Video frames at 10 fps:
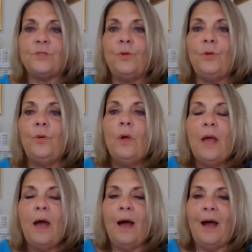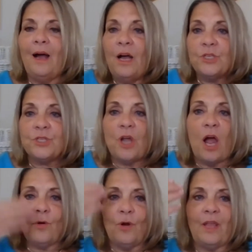through
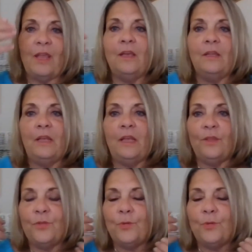chakra healing,